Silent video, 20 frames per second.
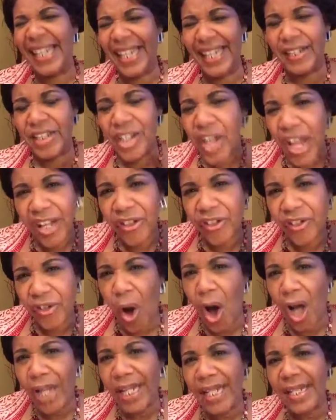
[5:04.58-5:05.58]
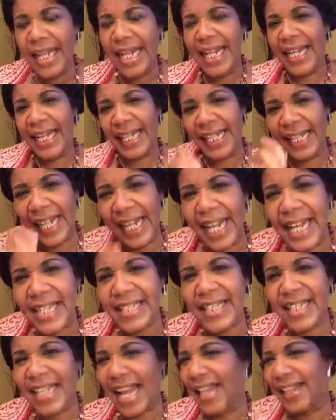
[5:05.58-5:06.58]
that he thought it, he
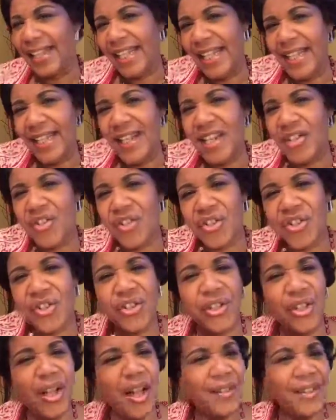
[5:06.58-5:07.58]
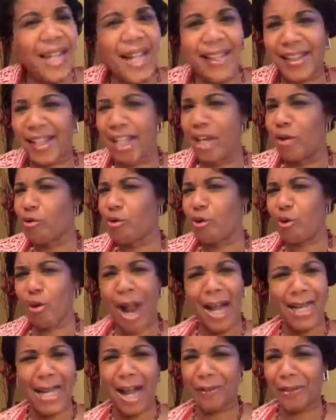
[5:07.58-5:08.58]
inked it, and then he slung that thing
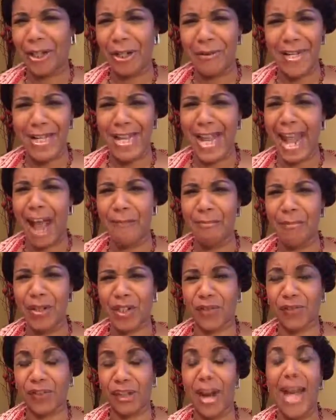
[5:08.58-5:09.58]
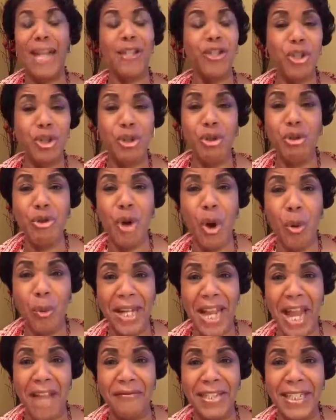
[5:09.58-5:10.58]
right out there in the atmosphere. And do you know
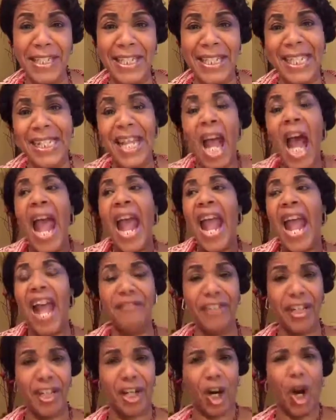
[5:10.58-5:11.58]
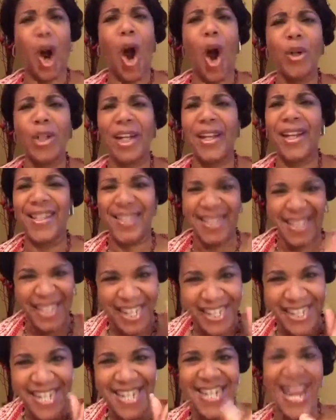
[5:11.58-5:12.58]
what heaven did? Heaven caught it and
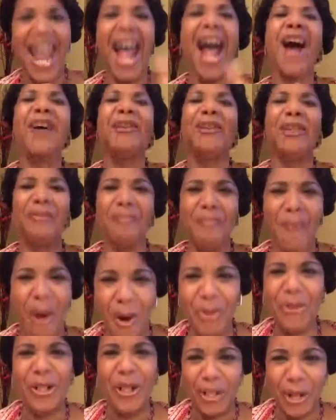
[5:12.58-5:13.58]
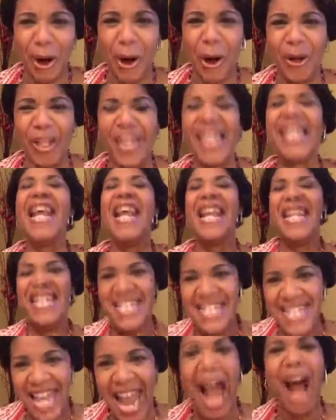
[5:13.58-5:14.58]
said, now you're talking,
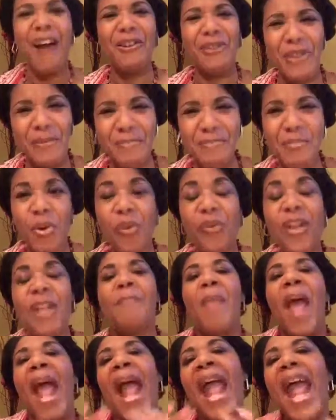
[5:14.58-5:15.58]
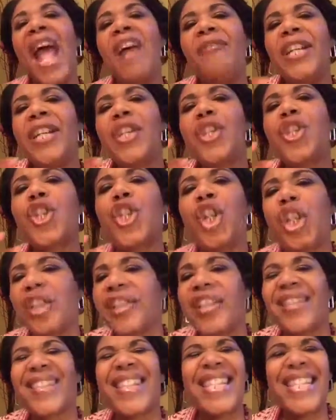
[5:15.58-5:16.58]
now you're moving. Heaven
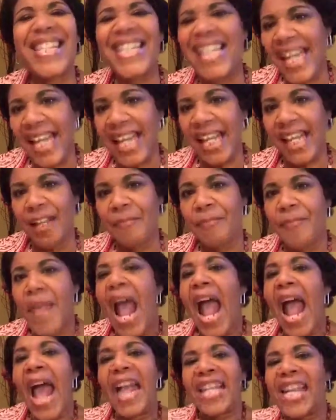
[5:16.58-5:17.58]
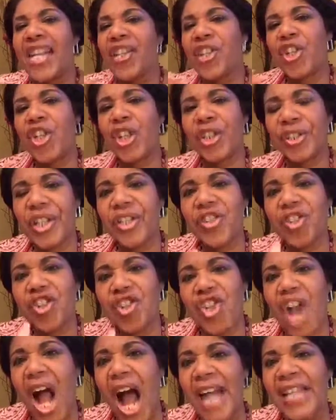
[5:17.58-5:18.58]
took the sling and he took the
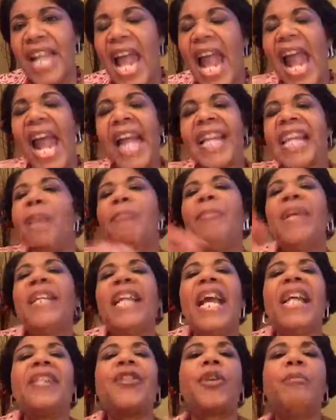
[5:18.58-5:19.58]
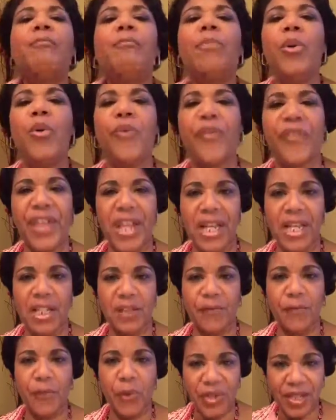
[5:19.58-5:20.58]
shot and he began to move
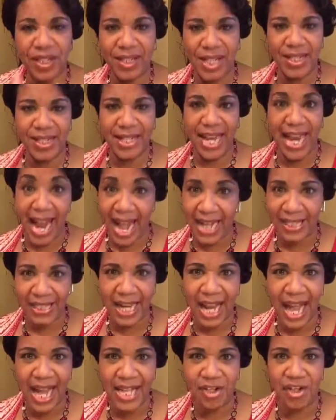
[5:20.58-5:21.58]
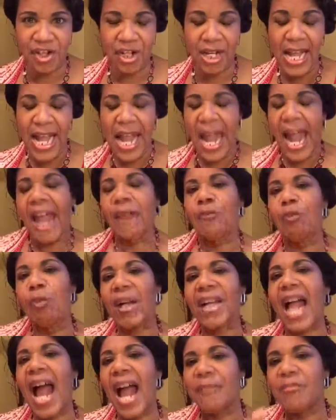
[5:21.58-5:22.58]
things for Sunday at Elijah. And
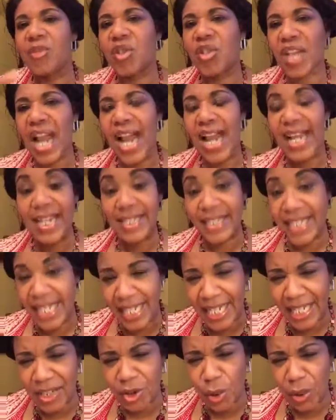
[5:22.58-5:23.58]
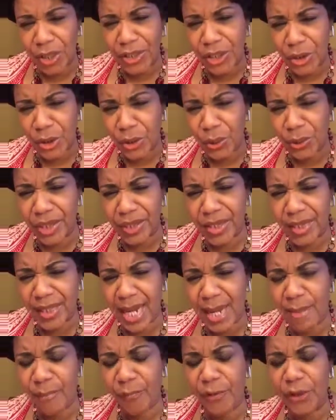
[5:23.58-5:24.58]
what I'm saying is that he's going to do the
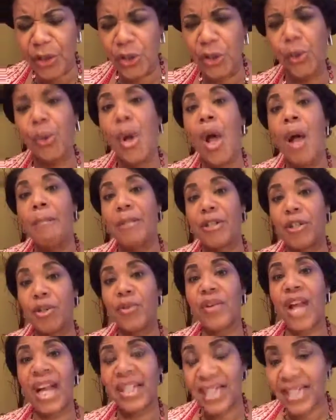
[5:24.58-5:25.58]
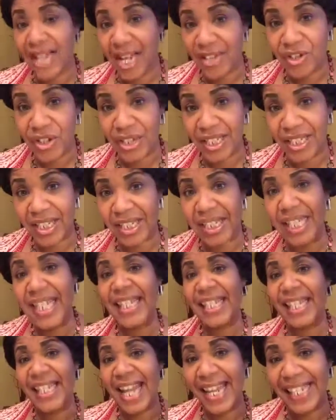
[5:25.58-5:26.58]
same for you. But you got to not just
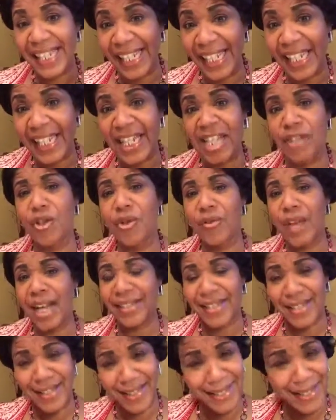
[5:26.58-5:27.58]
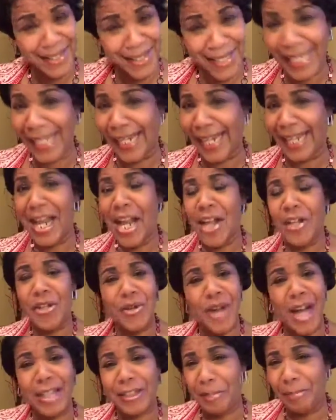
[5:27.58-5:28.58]
think it and ink it. You got to sling it.
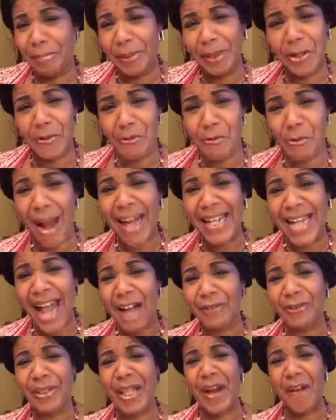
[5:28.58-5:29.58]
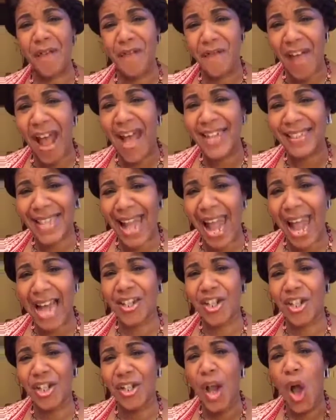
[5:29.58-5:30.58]
You got to put it right out there. Fast
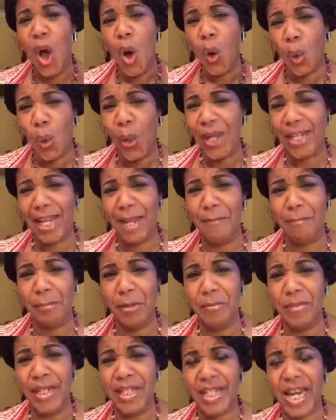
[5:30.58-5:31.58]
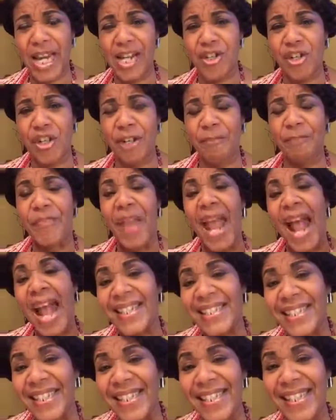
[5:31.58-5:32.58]
action, quick implementation.
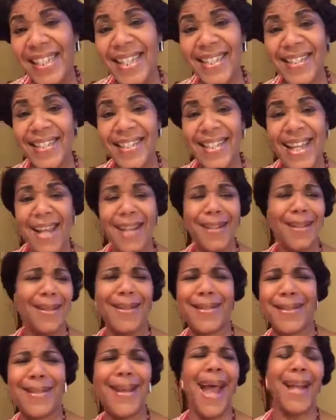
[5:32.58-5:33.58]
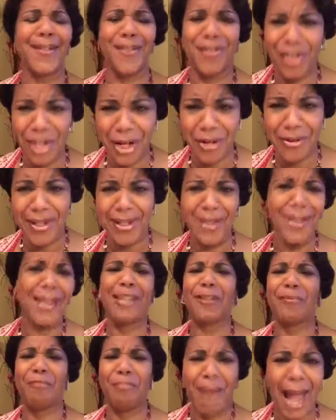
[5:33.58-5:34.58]
And to this day, this Nigerian,
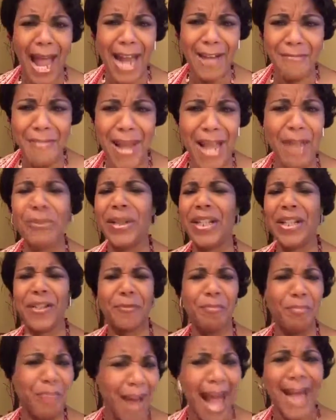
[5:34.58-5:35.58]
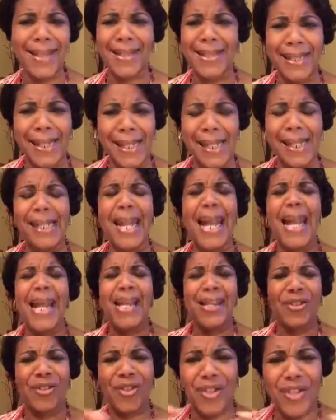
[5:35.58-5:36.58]
this black man with his black skin
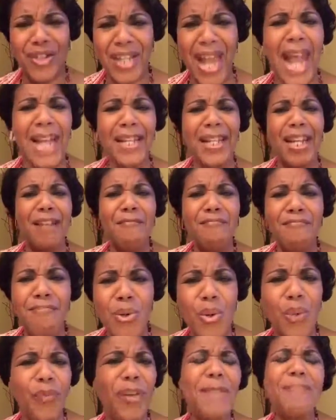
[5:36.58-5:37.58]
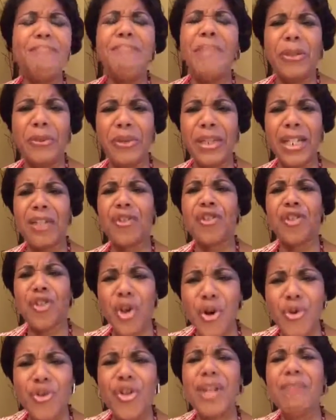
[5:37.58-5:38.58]
is standing, moving, building
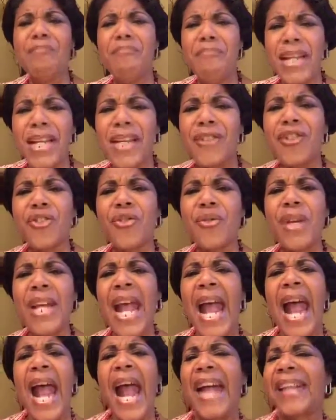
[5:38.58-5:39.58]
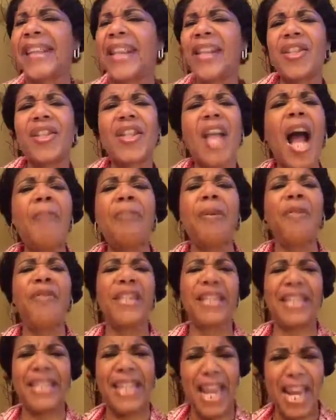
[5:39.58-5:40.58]
church and ministry at the top of
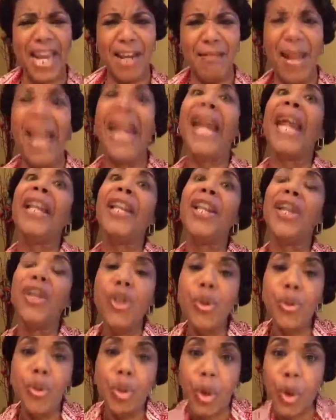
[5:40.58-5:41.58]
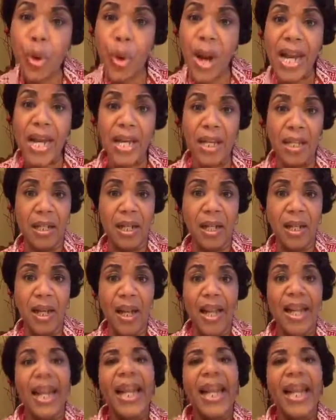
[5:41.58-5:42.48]
its game in the Ukraine.